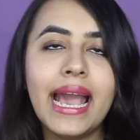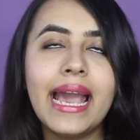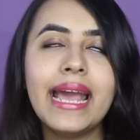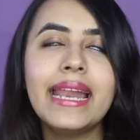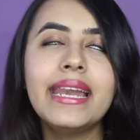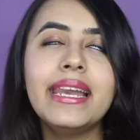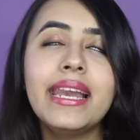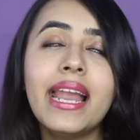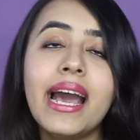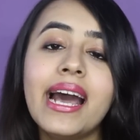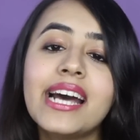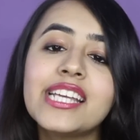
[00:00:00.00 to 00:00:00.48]

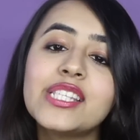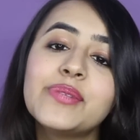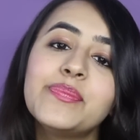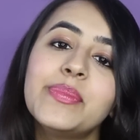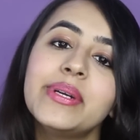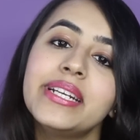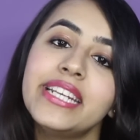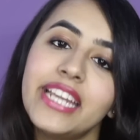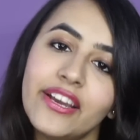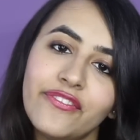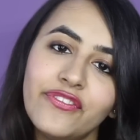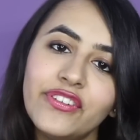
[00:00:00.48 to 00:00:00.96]
And last
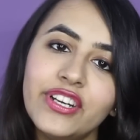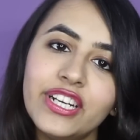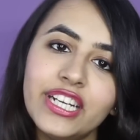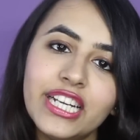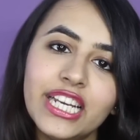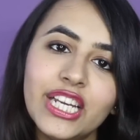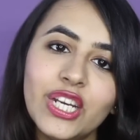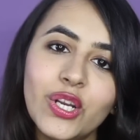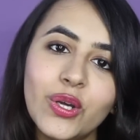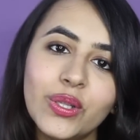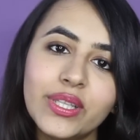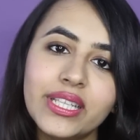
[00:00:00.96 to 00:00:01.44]
but
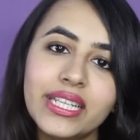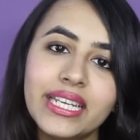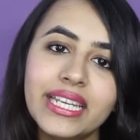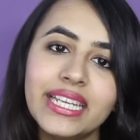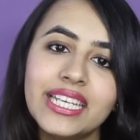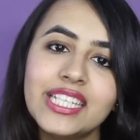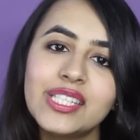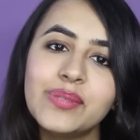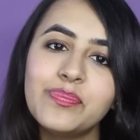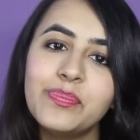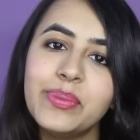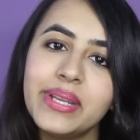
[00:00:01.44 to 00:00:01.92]
definitely not the
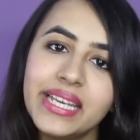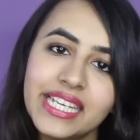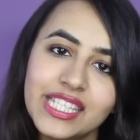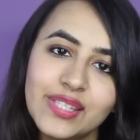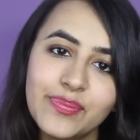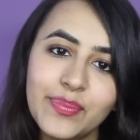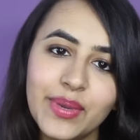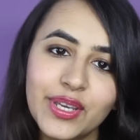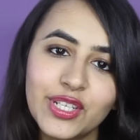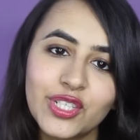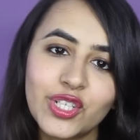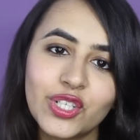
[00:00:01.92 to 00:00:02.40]
least,
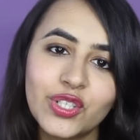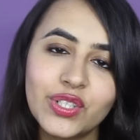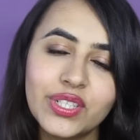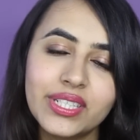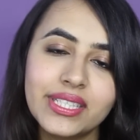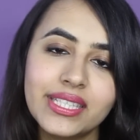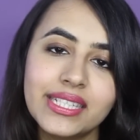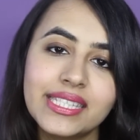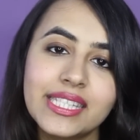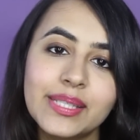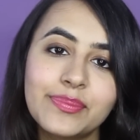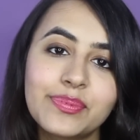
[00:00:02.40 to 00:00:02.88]
please make sure to
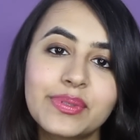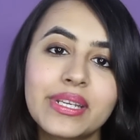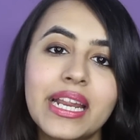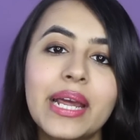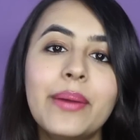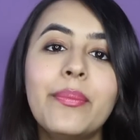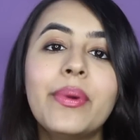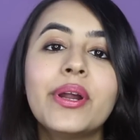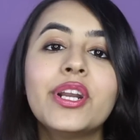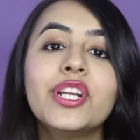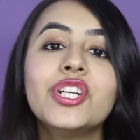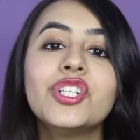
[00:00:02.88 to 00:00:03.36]
hit the
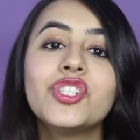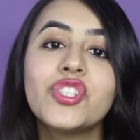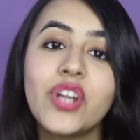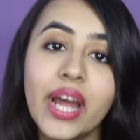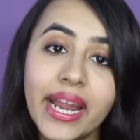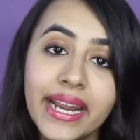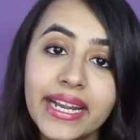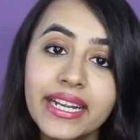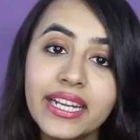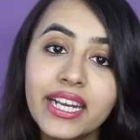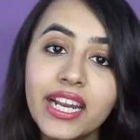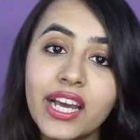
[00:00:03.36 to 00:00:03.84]
subscribe button
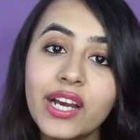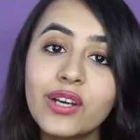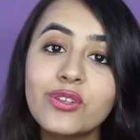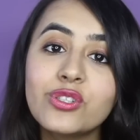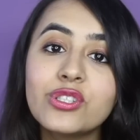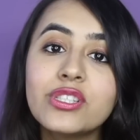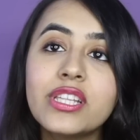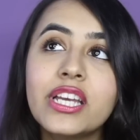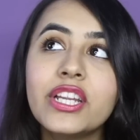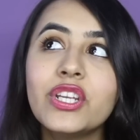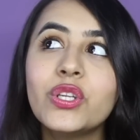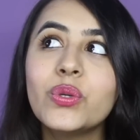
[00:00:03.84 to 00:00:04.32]
right now
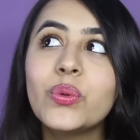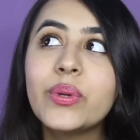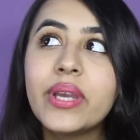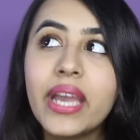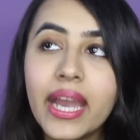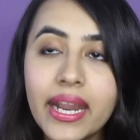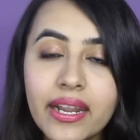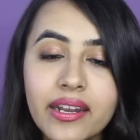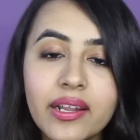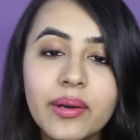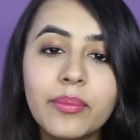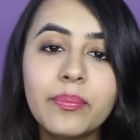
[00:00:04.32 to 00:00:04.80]
so that you
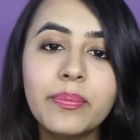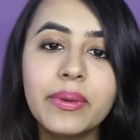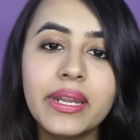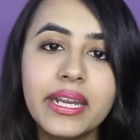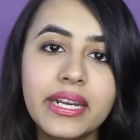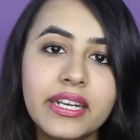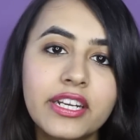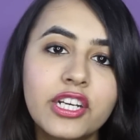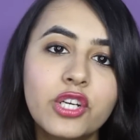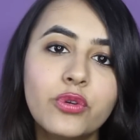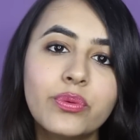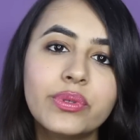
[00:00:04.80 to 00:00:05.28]
get
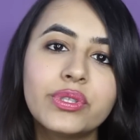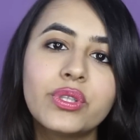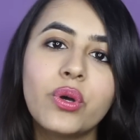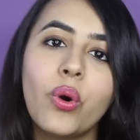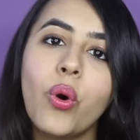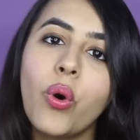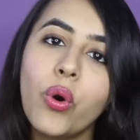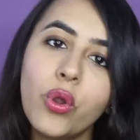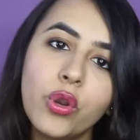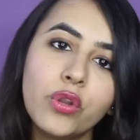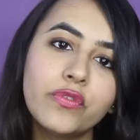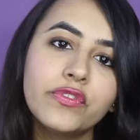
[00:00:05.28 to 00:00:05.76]
updated
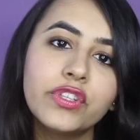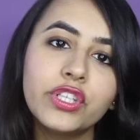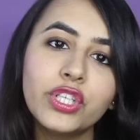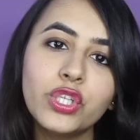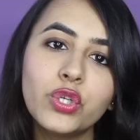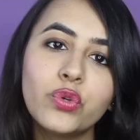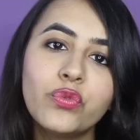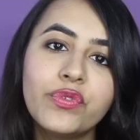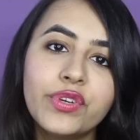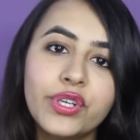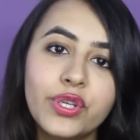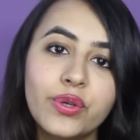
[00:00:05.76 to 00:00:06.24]
with all of the
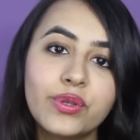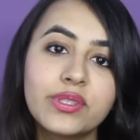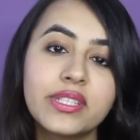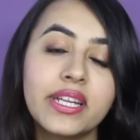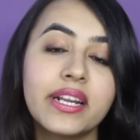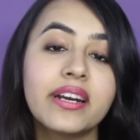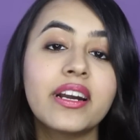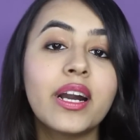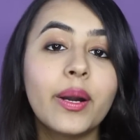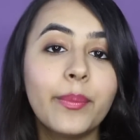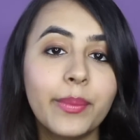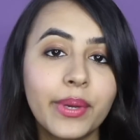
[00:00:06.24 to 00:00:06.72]
new videos
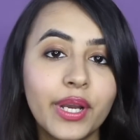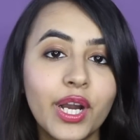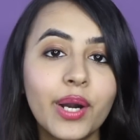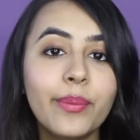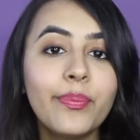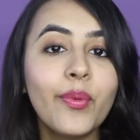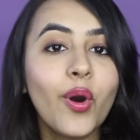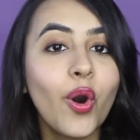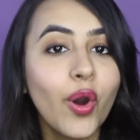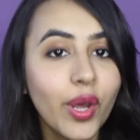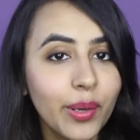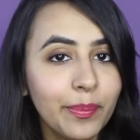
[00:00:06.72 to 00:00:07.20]
that are coming
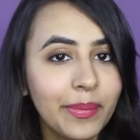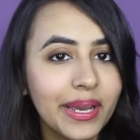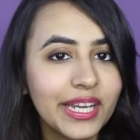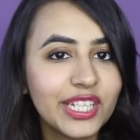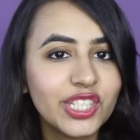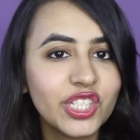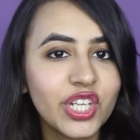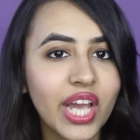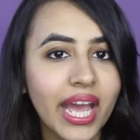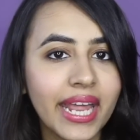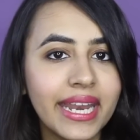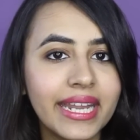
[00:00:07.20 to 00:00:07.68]
up on
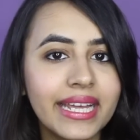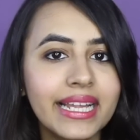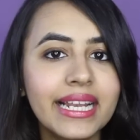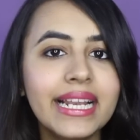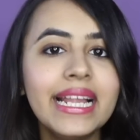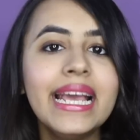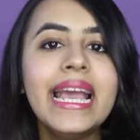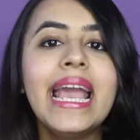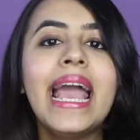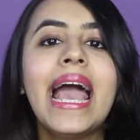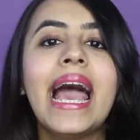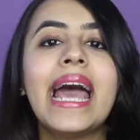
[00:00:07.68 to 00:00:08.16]
my
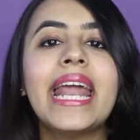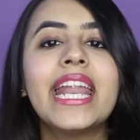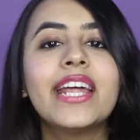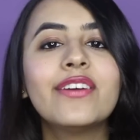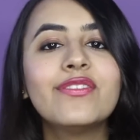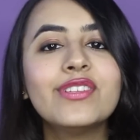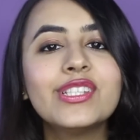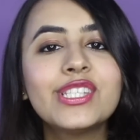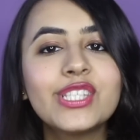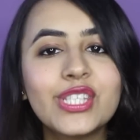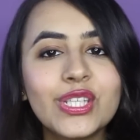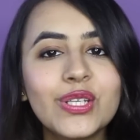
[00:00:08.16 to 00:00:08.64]
channel. And
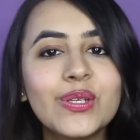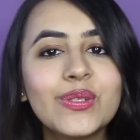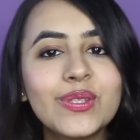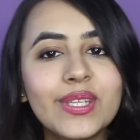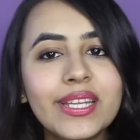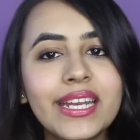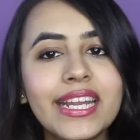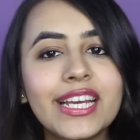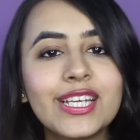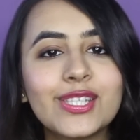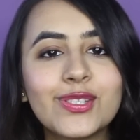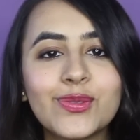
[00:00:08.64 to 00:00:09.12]
I will see you in
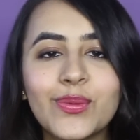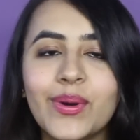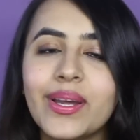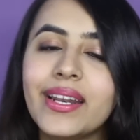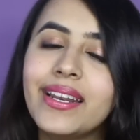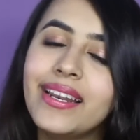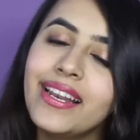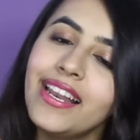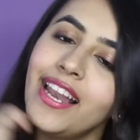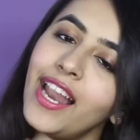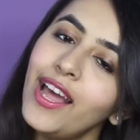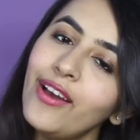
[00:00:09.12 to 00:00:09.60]
the next one.